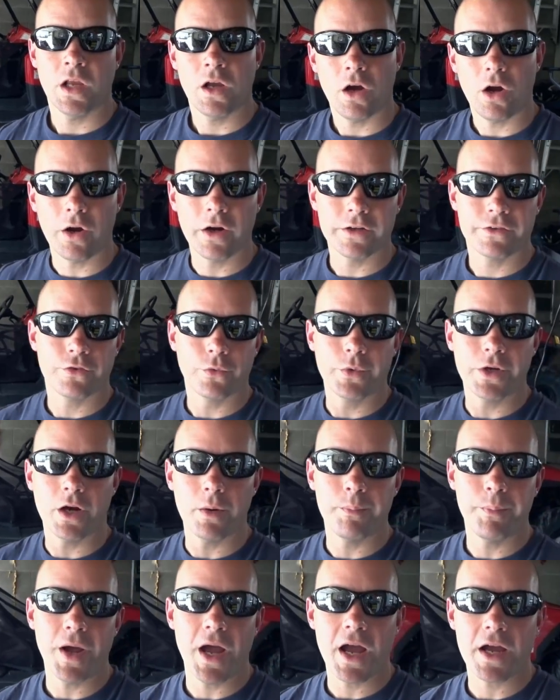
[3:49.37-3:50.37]
All right, so we
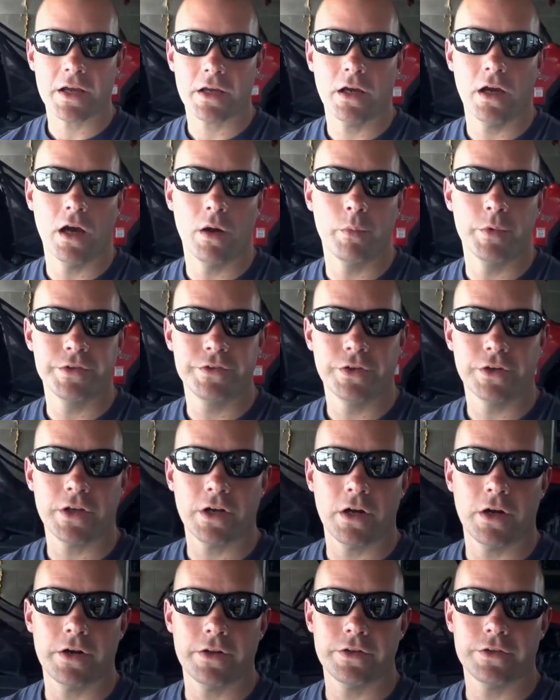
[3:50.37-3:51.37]
are back. We took
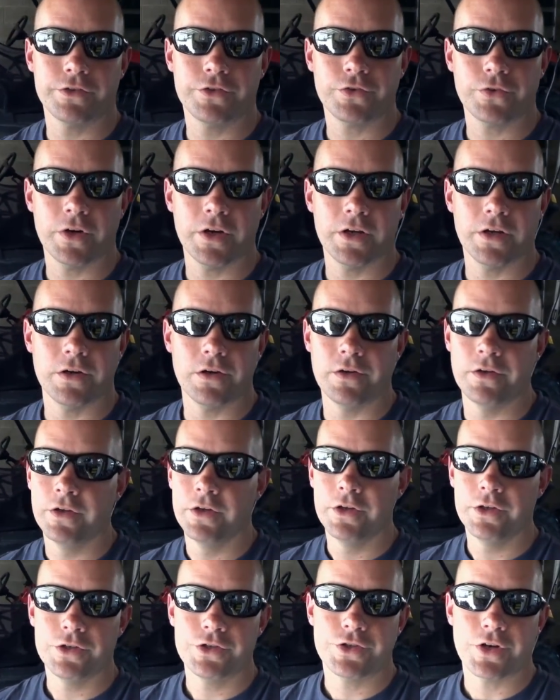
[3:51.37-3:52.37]
it out on the trail,
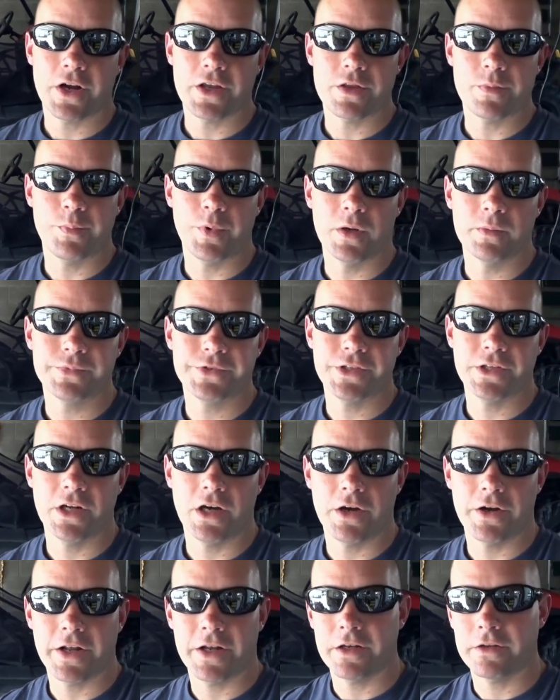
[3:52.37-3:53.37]
tried the bump seat
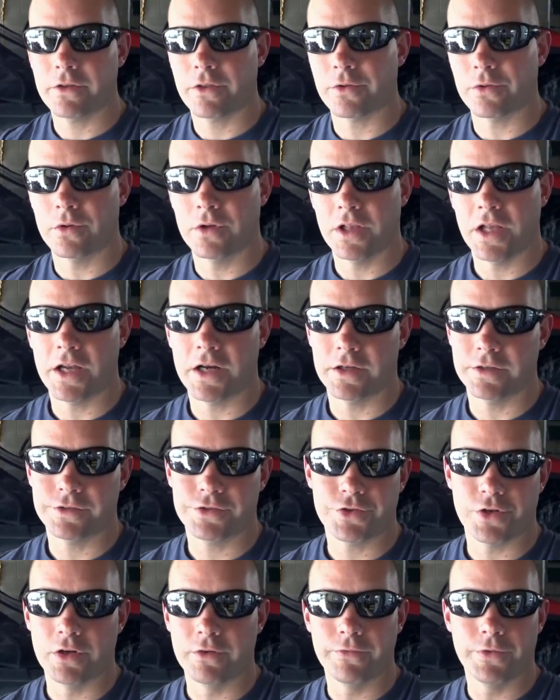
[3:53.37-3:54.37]
out. I didn't throw a lot
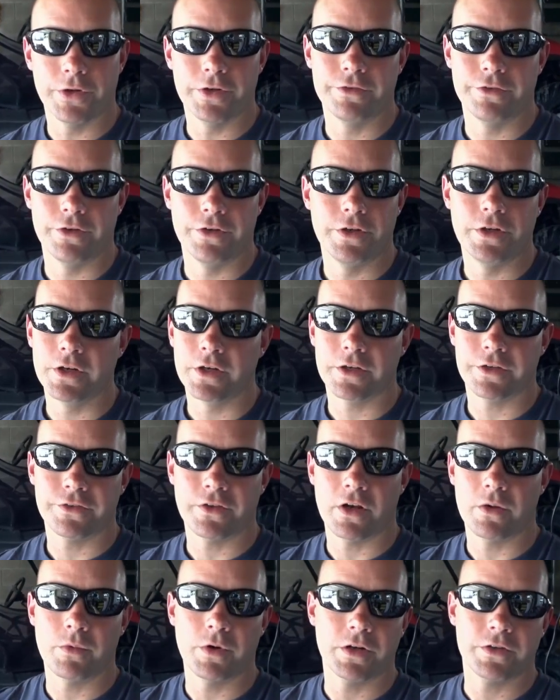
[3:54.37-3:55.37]
of trail footage in here because
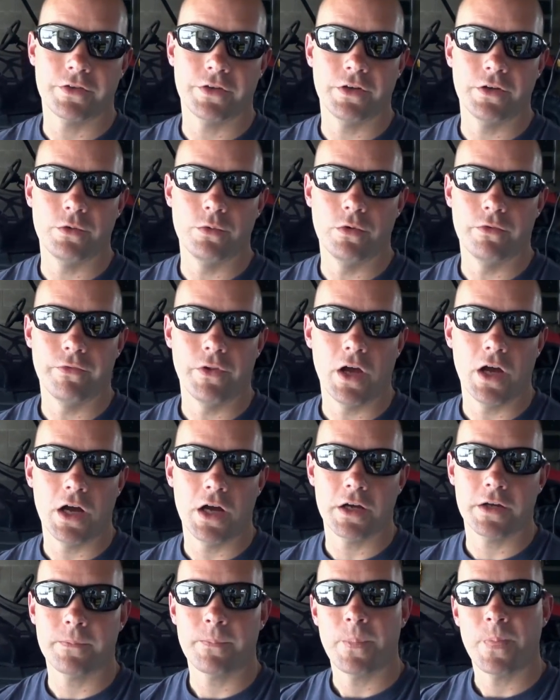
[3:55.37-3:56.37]
I didn't want to turn it into a
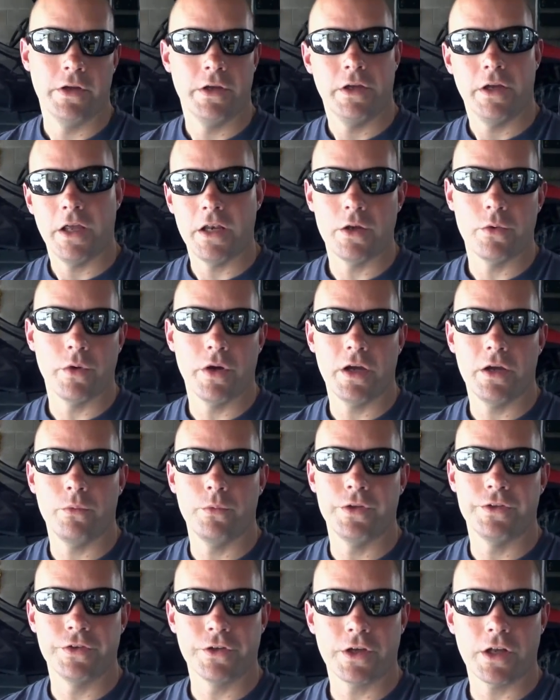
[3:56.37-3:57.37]
vlog. Anyway,
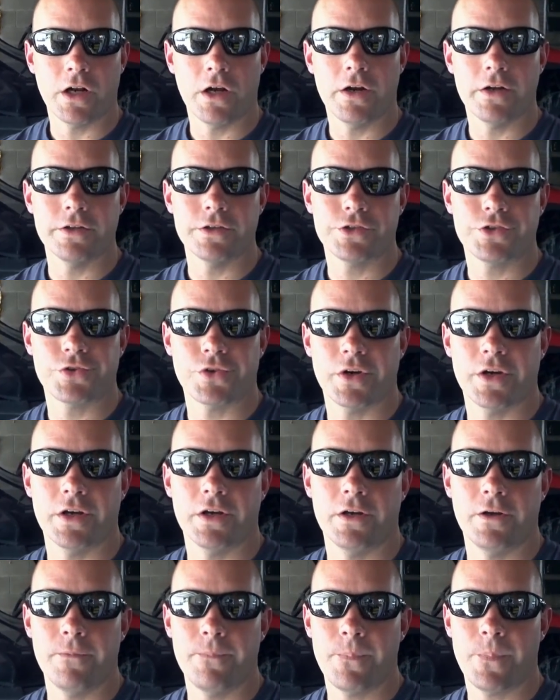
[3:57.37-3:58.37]
we took it out on the
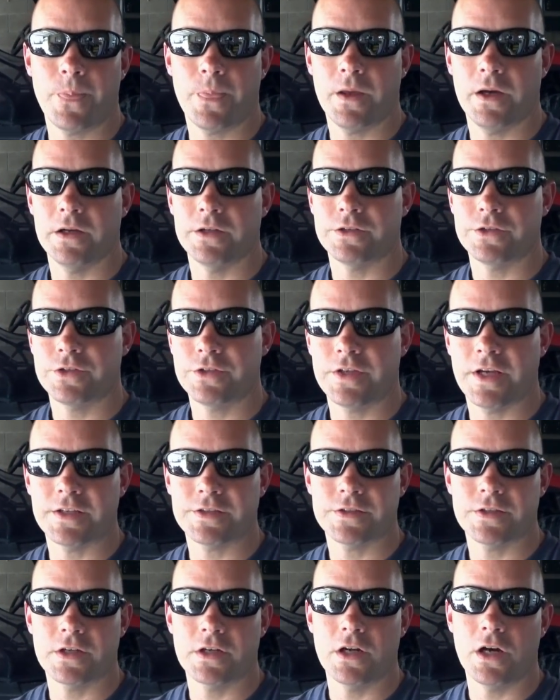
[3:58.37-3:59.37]
trail,
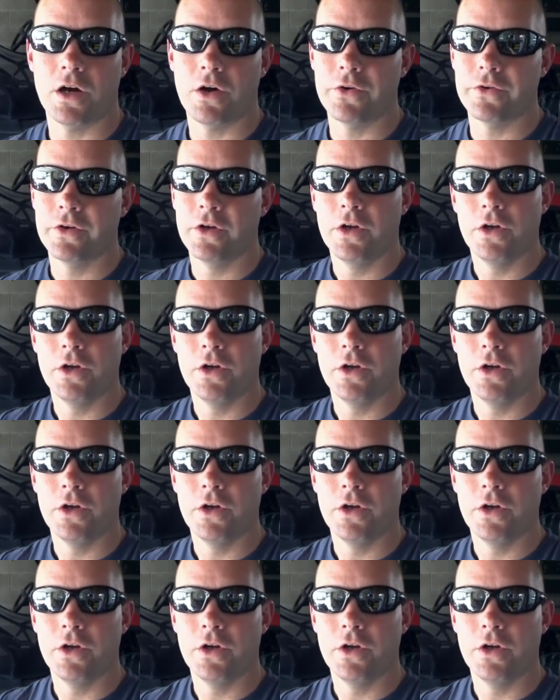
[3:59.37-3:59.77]
tested it out.